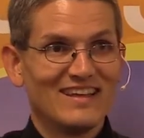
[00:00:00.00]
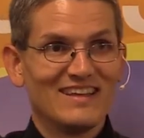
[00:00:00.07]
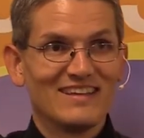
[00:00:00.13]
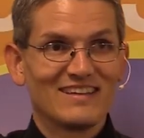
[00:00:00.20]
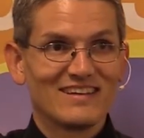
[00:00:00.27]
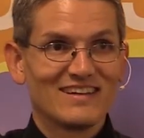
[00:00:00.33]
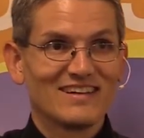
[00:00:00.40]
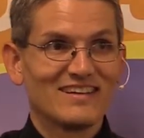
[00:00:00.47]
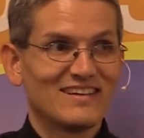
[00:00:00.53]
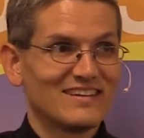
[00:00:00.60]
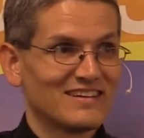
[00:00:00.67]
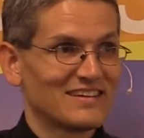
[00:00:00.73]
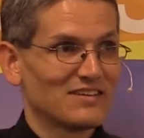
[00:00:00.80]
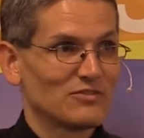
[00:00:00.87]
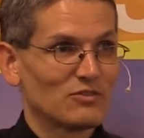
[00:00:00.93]
Yeah?
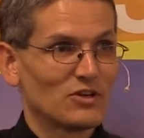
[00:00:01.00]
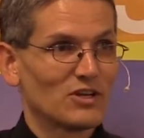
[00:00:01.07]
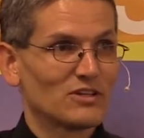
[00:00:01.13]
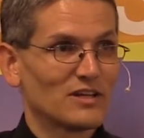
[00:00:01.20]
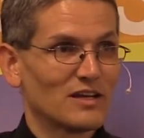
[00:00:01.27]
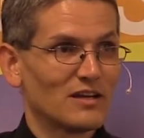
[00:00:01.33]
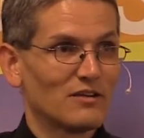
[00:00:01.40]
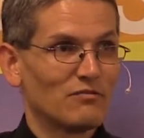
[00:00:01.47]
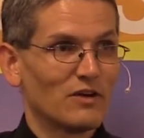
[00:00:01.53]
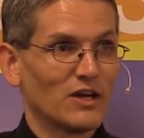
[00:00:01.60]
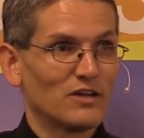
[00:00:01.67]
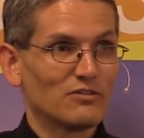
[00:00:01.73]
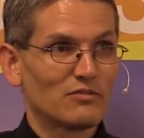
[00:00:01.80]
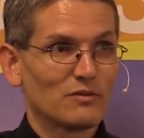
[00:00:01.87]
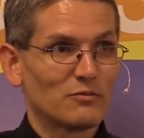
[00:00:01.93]
Ever got that
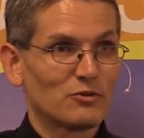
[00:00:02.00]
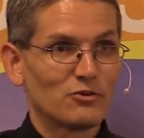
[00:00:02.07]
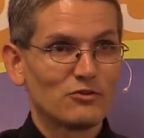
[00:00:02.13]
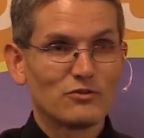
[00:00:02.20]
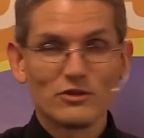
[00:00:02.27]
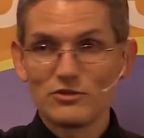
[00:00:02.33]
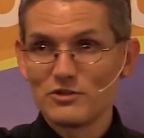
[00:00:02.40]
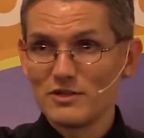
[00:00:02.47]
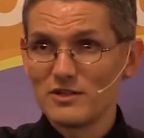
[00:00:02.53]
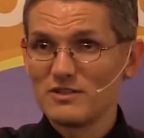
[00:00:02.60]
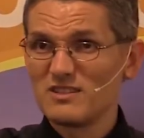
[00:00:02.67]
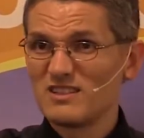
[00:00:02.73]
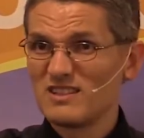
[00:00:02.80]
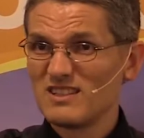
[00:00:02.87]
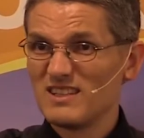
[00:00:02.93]
advice from a
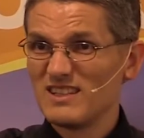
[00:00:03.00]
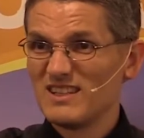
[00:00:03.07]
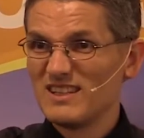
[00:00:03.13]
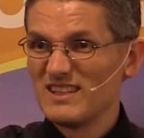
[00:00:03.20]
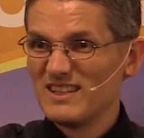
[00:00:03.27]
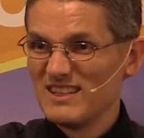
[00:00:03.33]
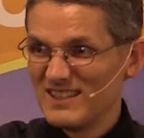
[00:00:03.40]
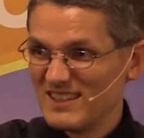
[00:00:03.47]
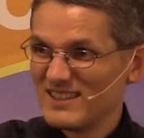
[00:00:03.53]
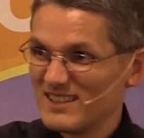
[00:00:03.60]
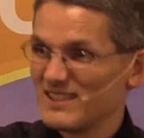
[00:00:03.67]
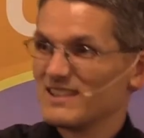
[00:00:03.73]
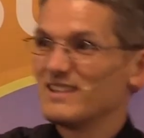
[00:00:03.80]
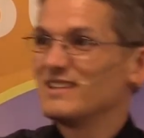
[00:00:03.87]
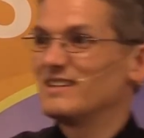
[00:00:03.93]
nutritionist?
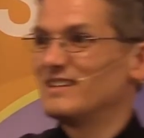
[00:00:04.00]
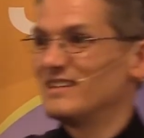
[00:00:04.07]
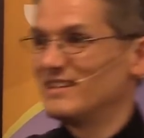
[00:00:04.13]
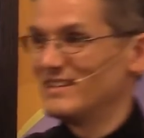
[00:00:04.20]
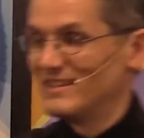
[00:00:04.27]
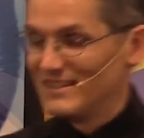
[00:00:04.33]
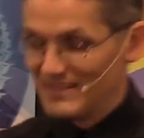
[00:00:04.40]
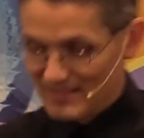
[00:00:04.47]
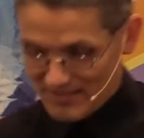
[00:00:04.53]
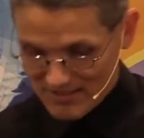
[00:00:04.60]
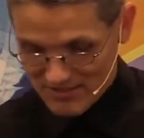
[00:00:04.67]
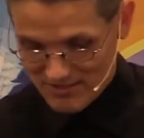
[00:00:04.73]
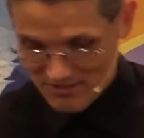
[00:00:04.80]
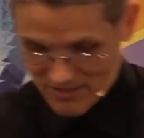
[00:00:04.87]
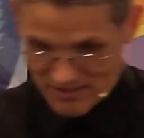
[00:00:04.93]
Yeah?
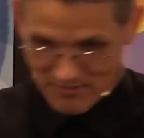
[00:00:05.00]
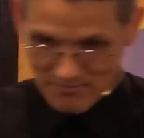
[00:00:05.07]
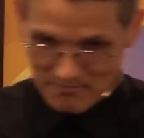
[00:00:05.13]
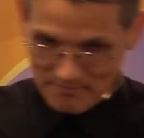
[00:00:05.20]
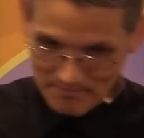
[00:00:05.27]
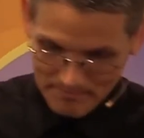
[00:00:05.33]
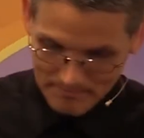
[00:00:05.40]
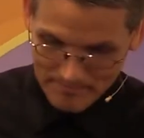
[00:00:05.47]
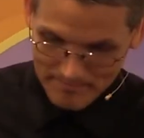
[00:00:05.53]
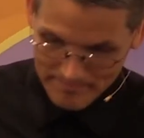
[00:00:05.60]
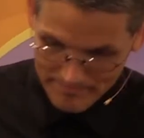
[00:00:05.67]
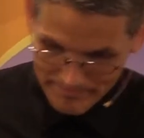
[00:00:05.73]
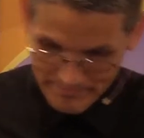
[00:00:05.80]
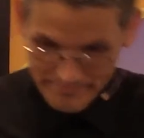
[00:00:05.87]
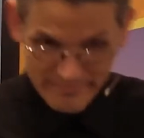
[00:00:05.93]
All right.
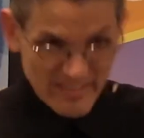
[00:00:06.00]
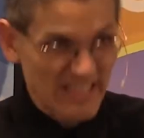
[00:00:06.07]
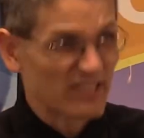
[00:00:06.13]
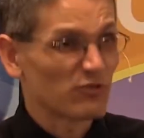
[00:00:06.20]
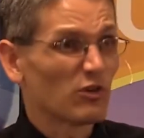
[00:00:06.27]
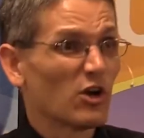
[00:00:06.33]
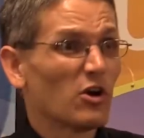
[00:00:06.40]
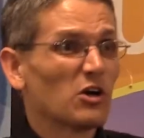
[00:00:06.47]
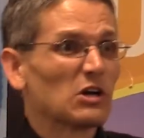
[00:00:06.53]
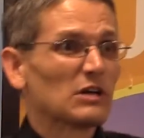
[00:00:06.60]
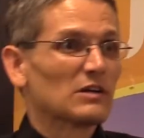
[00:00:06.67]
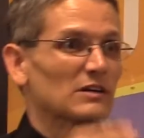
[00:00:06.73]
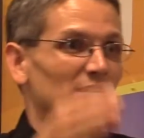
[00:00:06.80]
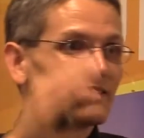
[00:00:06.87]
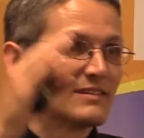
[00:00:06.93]
It's wrong.
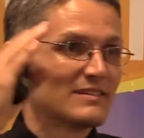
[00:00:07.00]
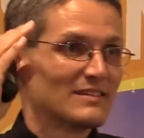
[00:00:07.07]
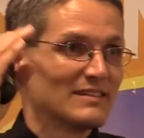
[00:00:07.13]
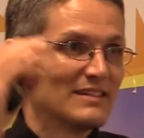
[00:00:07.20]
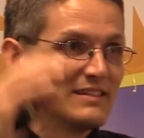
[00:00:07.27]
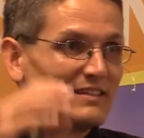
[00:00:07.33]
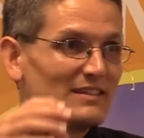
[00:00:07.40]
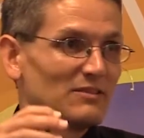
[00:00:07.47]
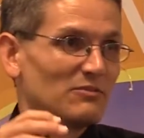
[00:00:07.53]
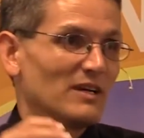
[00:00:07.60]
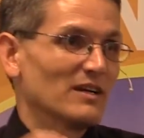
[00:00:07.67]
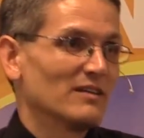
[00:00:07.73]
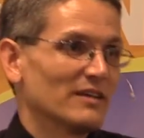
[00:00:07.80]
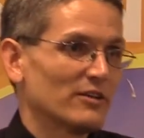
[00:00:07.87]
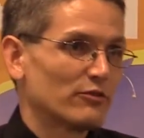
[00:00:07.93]

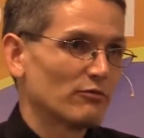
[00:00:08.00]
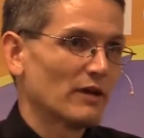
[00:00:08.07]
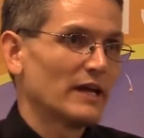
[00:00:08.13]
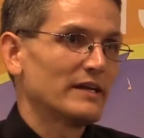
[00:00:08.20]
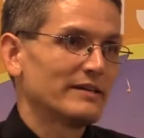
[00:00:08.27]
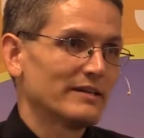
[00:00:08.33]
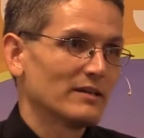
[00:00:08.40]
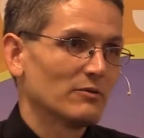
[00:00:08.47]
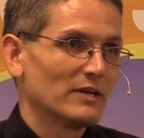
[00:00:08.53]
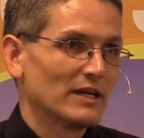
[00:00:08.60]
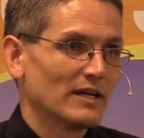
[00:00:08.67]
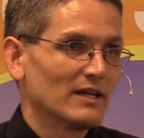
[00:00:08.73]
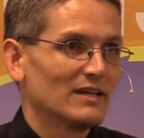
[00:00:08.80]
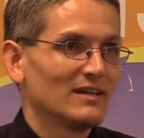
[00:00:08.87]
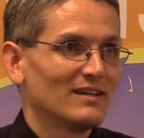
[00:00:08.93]
Well, it's right in a
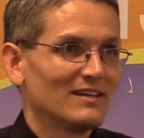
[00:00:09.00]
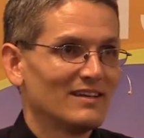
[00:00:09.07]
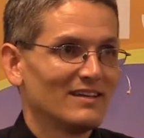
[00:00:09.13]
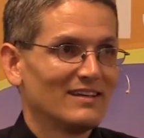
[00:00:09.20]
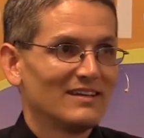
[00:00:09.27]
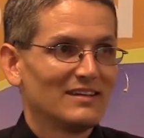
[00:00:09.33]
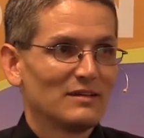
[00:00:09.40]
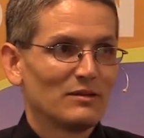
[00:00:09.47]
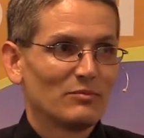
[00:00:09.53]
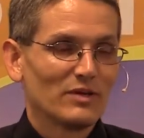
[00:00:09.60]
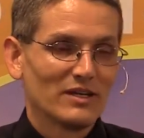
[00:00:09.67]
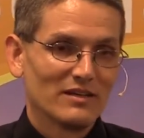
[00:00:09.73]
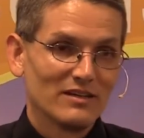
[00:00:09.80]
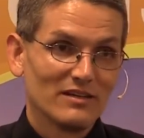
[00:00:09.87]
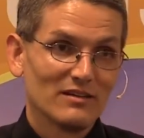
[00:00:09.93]
way,
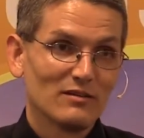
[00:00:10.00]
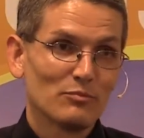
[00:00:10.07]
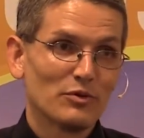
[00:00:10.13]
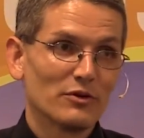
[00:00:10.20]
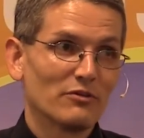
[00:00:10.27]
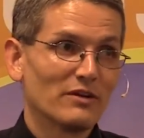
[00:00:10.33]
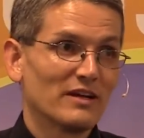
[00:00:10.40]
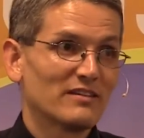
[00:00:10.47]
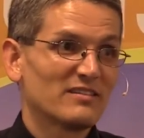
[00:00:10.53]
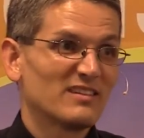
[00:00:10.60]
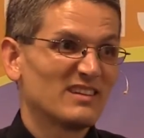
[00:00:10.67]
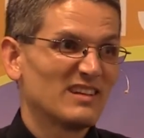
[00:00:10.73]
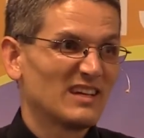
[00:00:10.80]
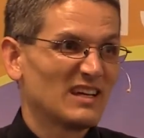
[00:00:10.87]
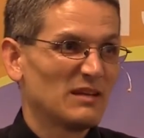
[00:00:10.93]
but it'll progress the
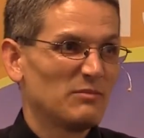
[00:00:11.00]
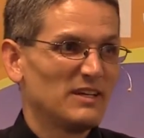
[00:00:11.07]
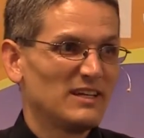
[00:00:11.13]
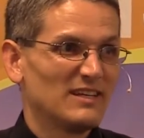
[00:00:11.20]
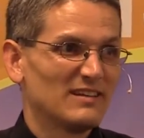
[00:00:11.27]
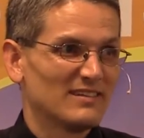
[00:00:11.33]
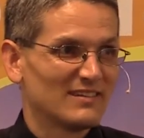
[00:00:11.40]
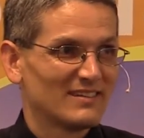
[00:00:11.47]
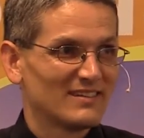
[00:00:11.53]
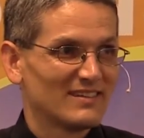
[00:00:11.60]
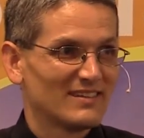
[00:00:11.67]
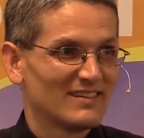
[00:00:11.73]
diabetes.